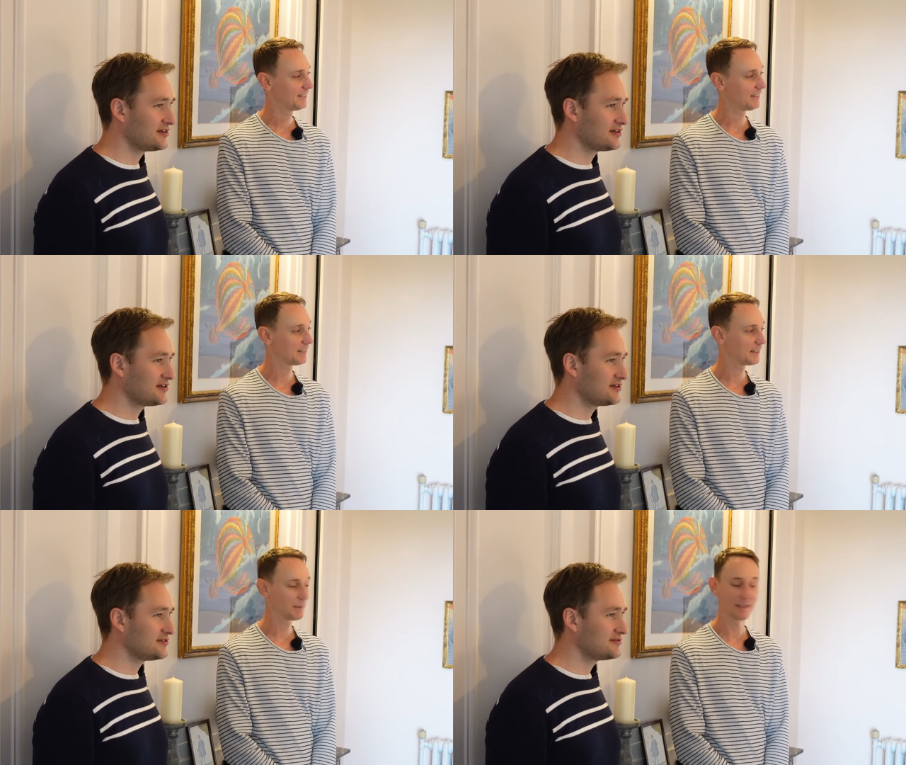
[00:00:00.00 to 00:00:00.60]
Speaker 1: and
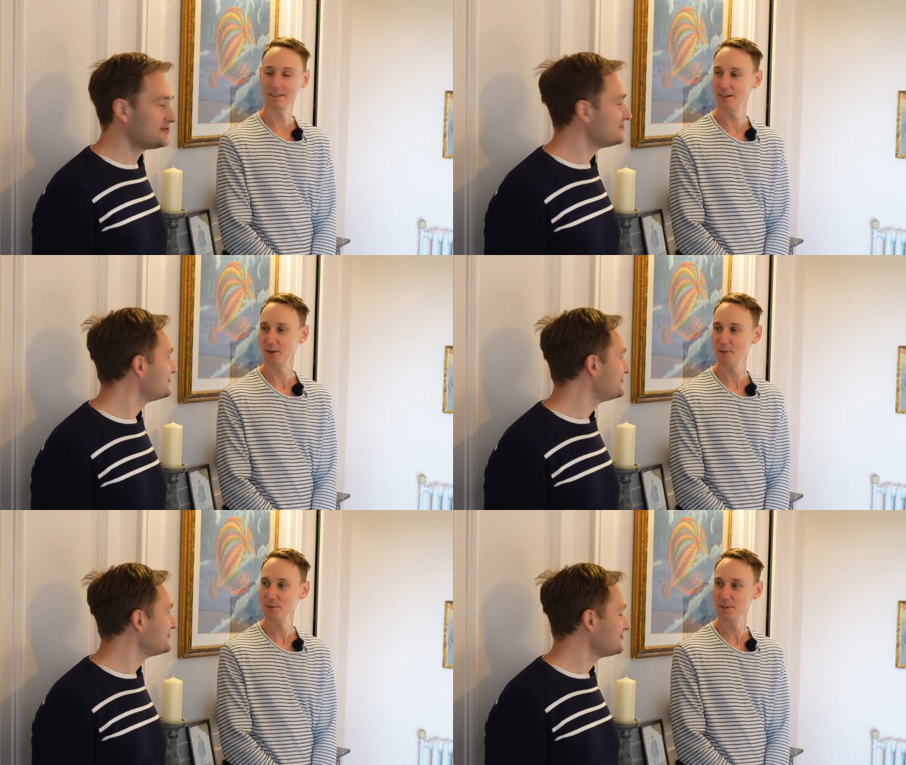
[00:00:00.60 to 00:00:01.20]
just makes it look
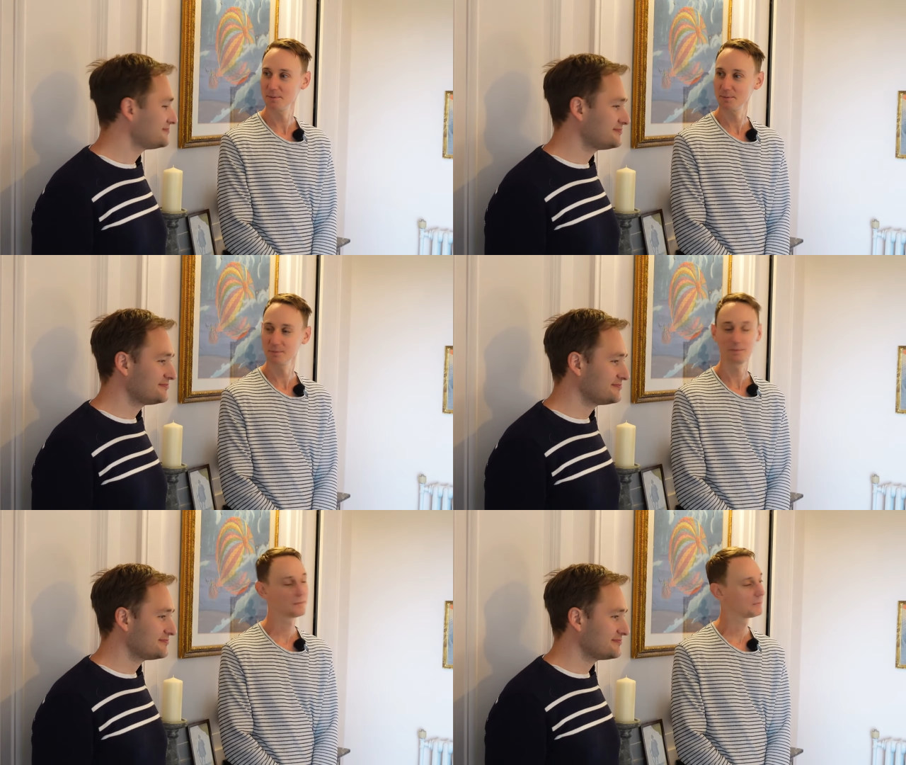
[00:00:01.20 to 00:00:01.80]
old and
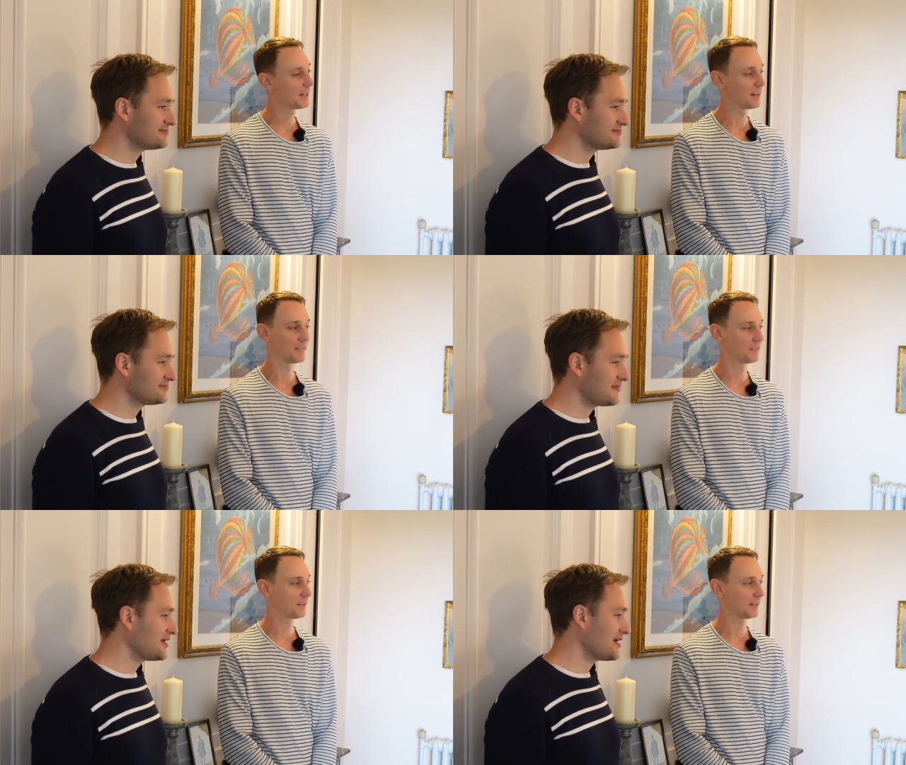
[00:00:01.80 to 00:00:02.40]
yeah, I
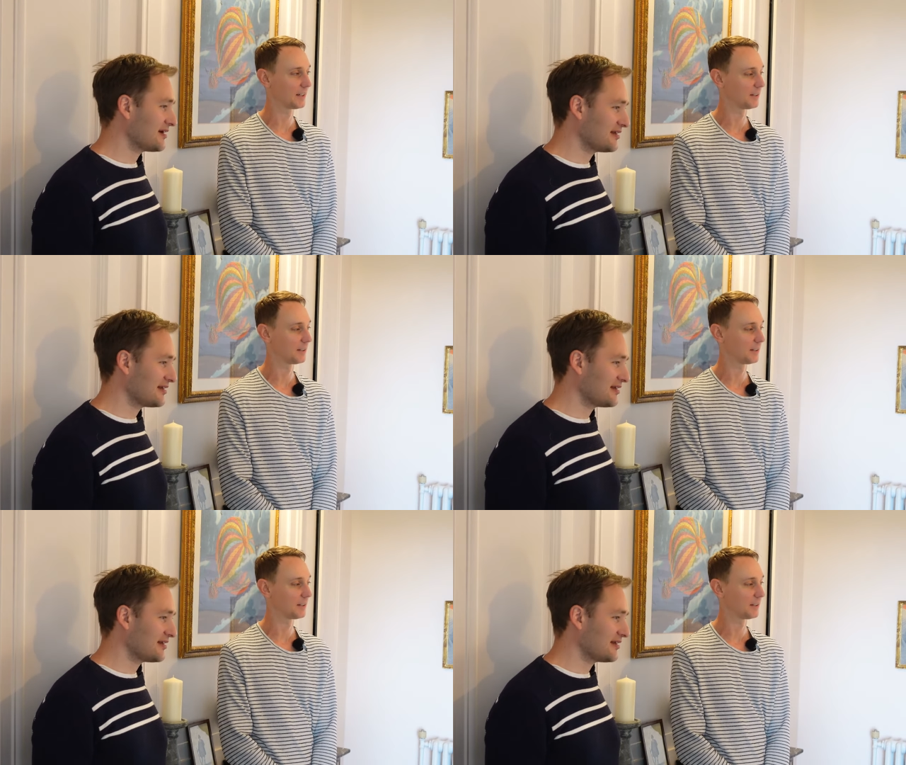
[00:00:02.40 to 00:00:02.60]
think yeah, they